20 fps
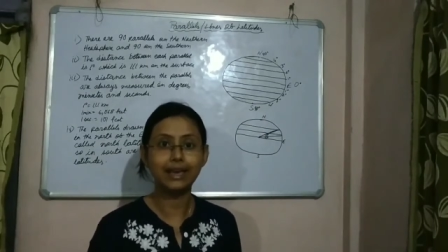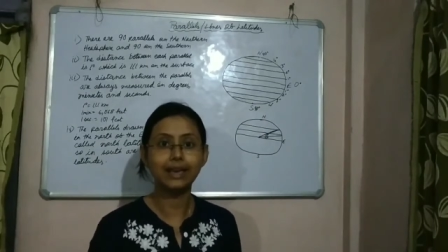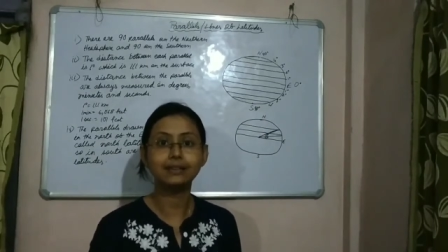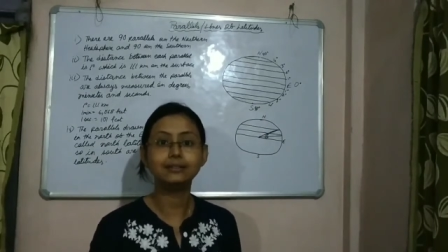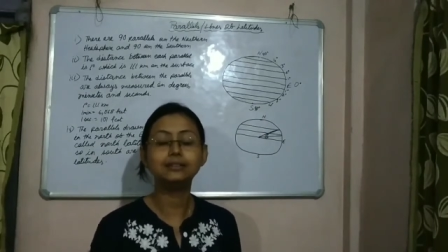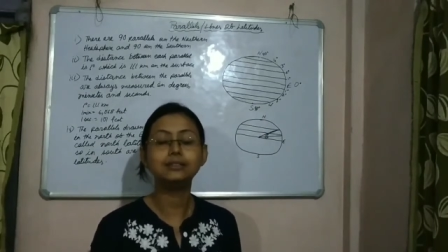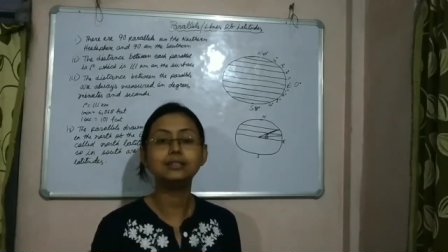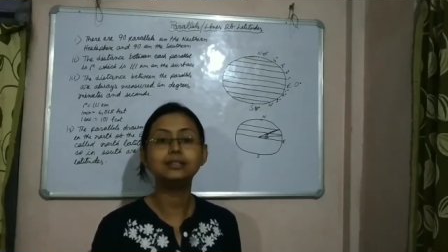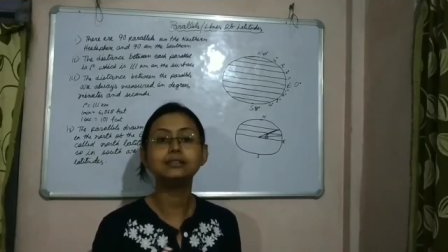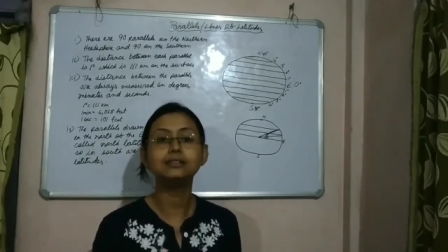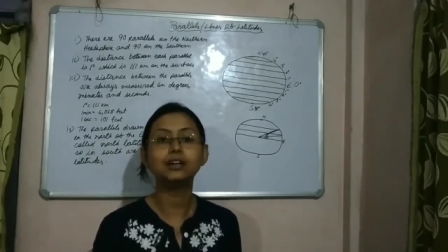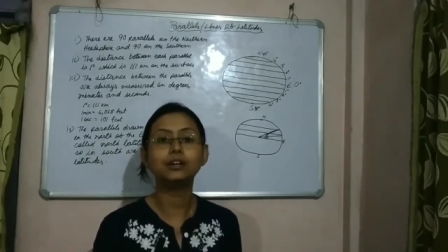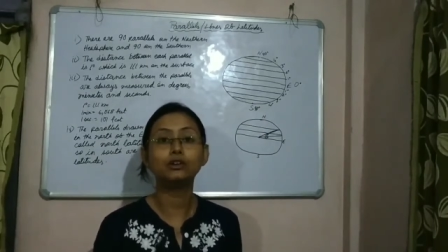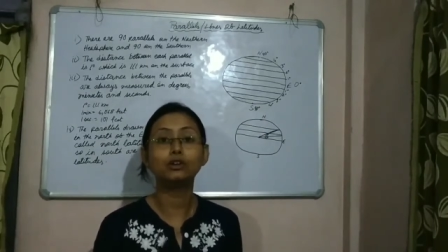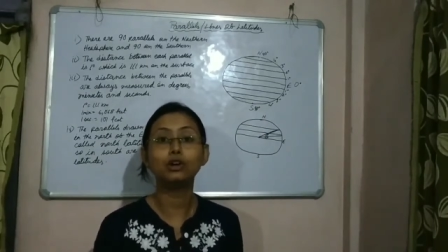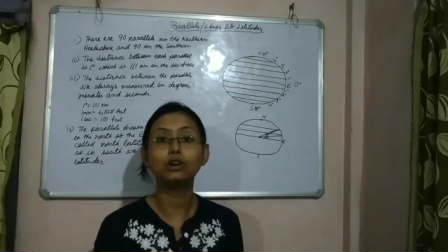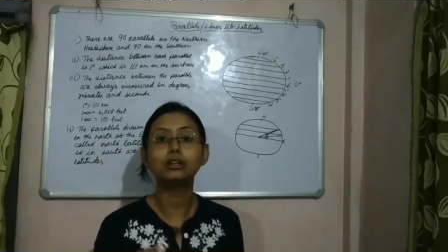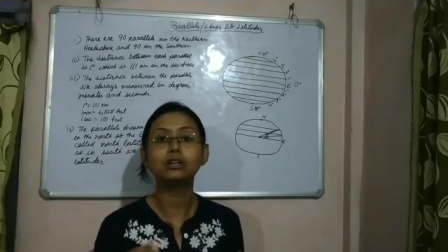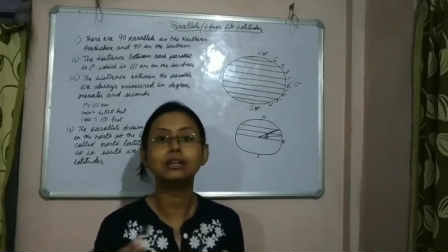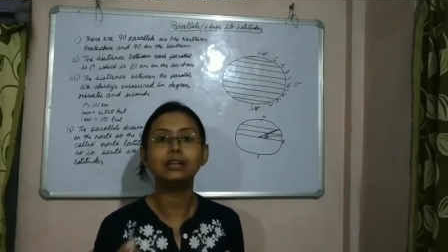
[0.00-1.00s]
as these are
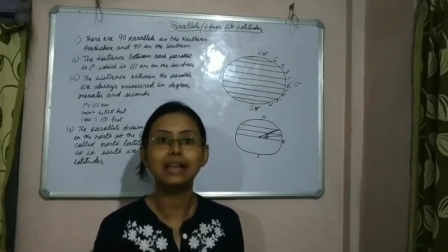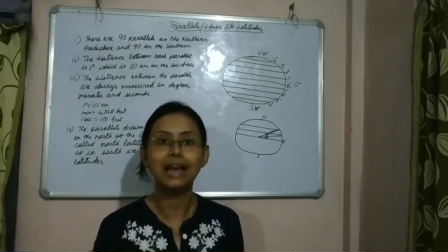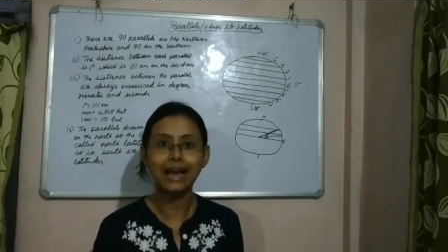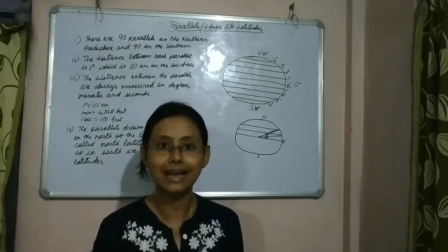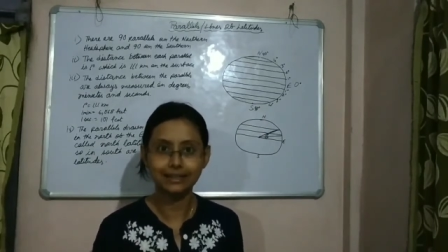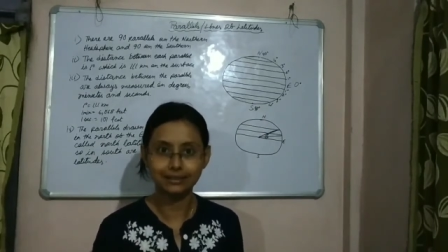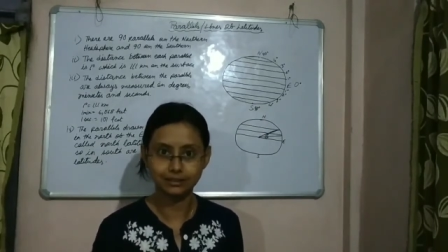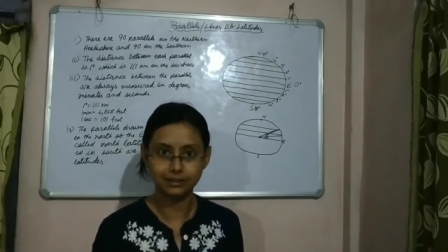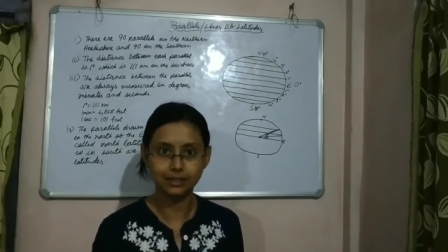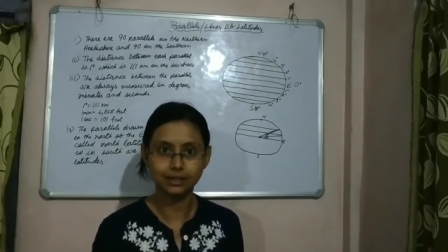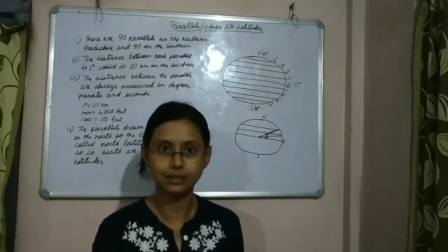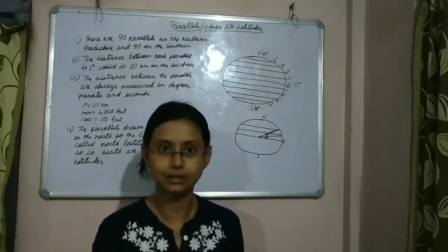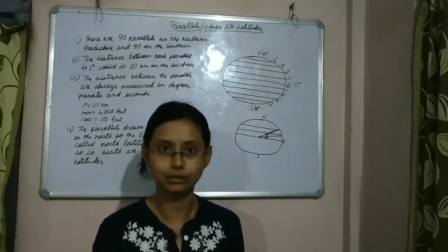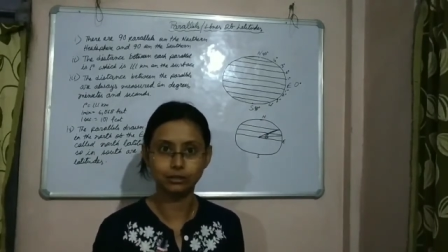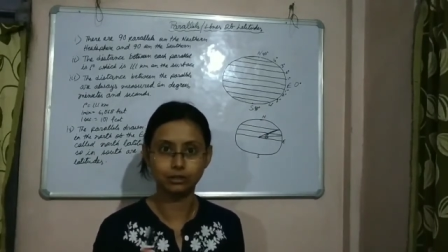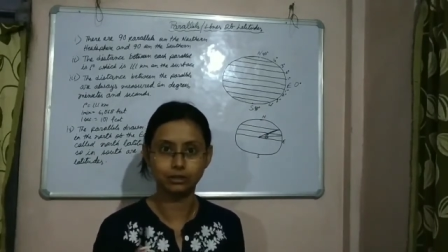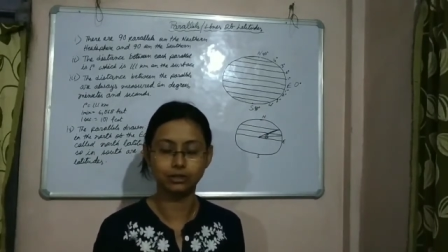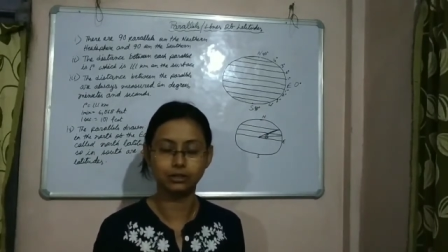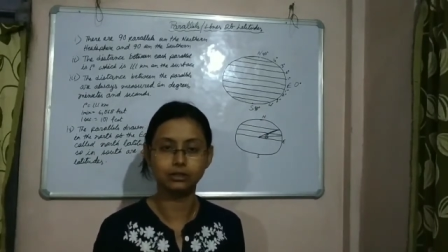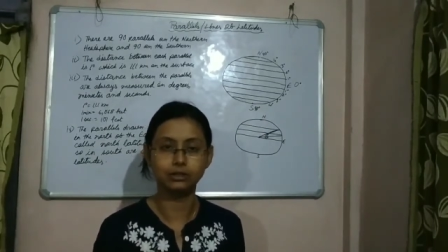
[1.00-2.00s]
not lines,
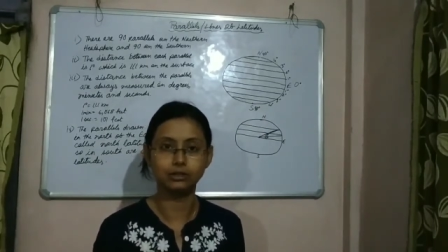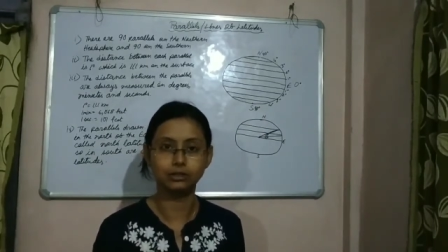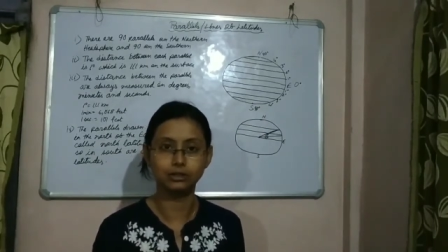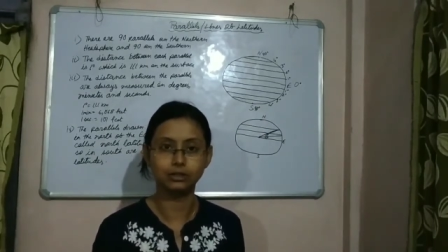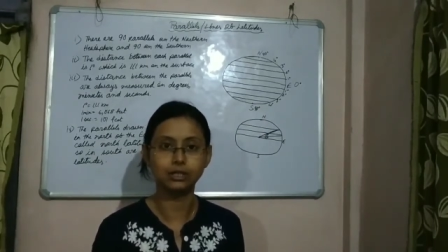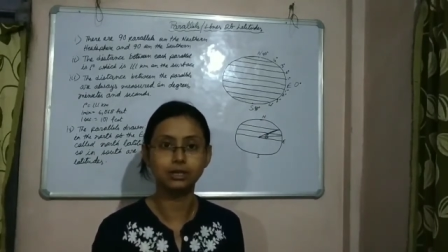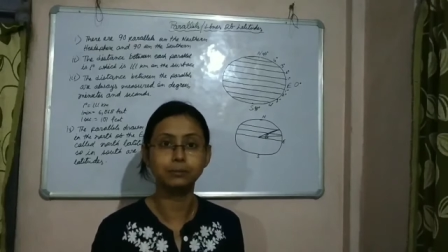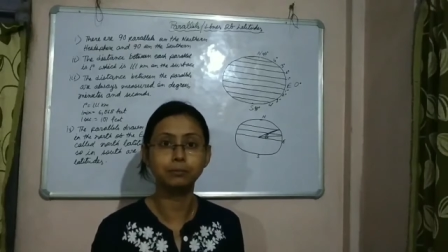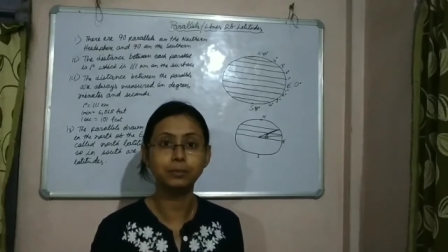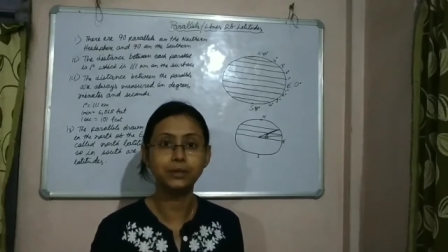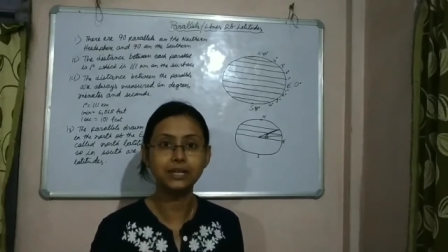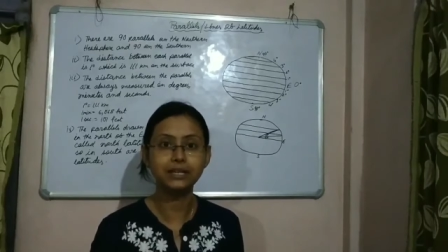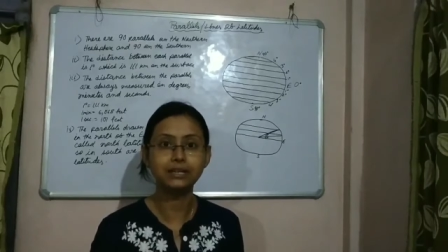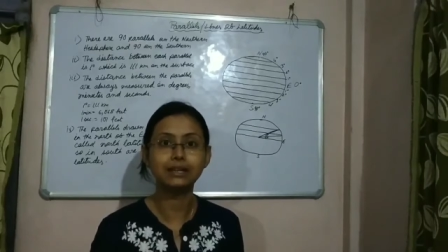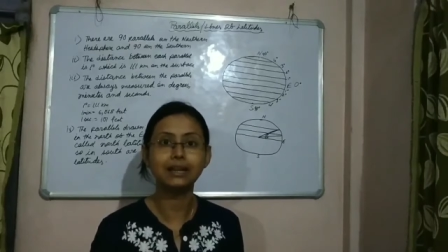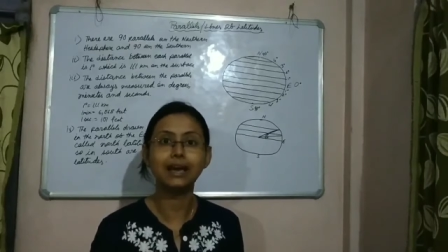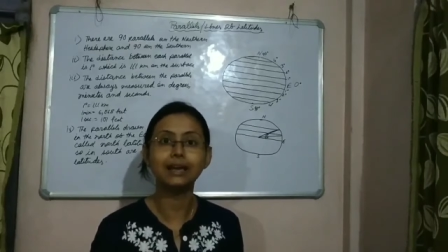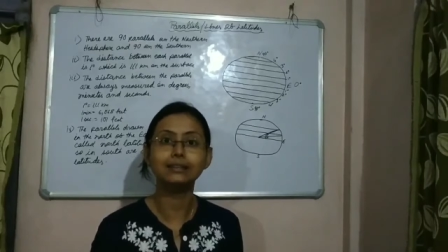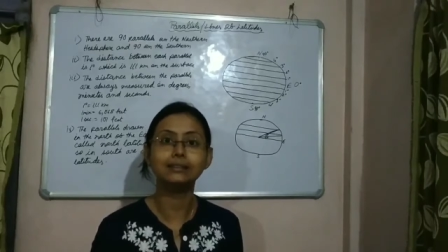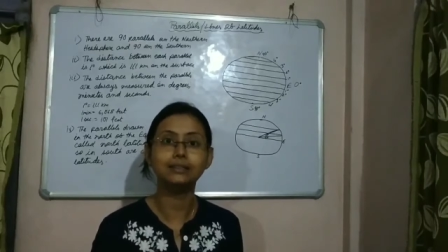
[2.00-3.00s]
a complete
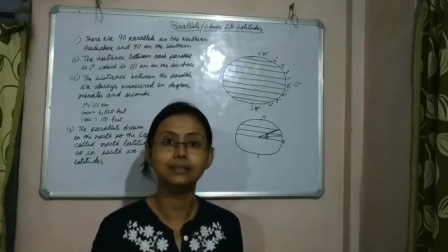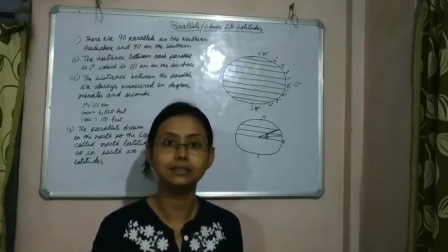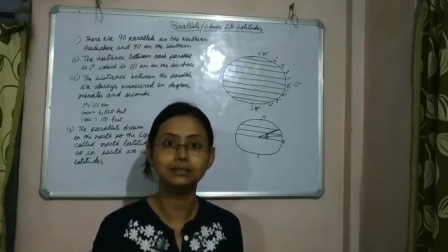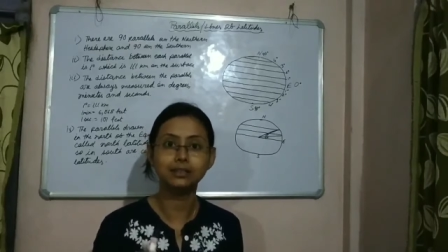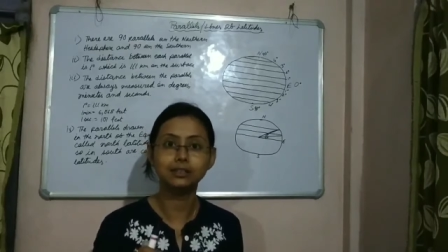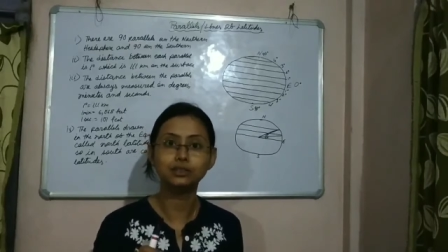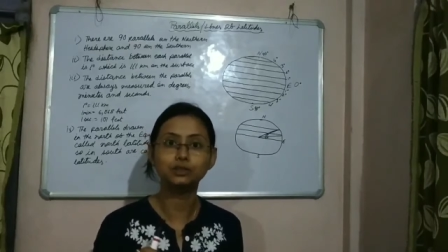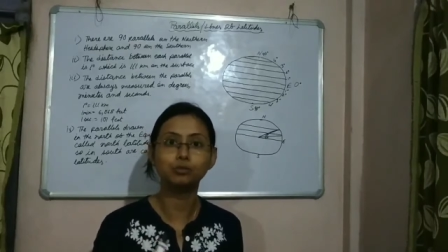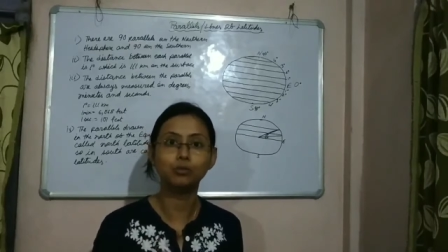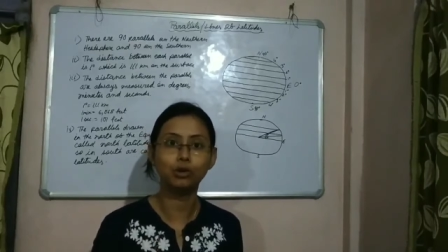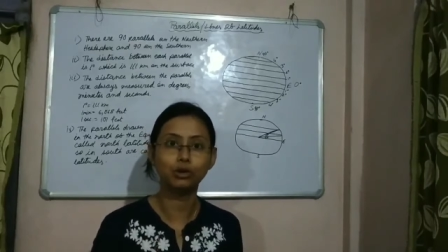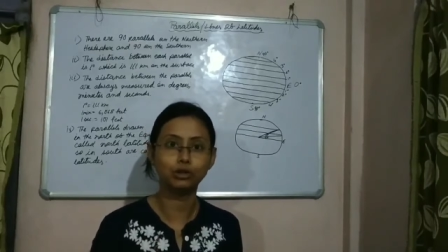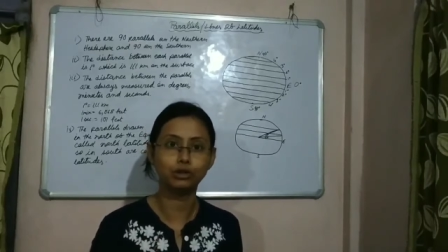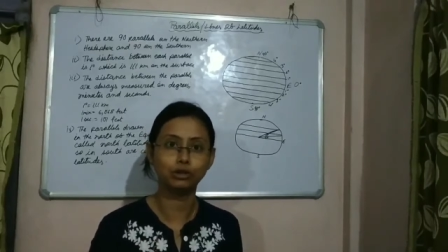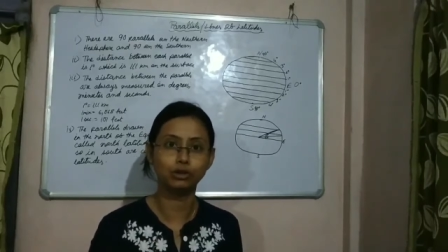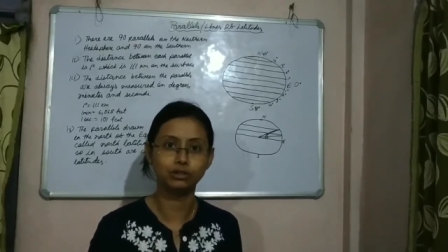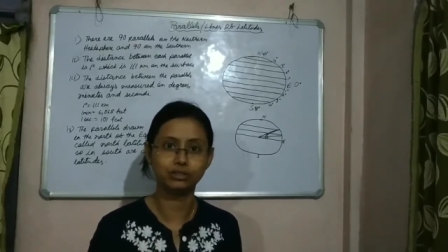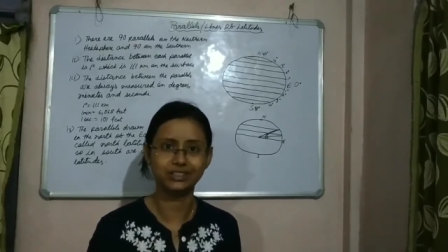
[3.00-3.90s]
line, these are small dots.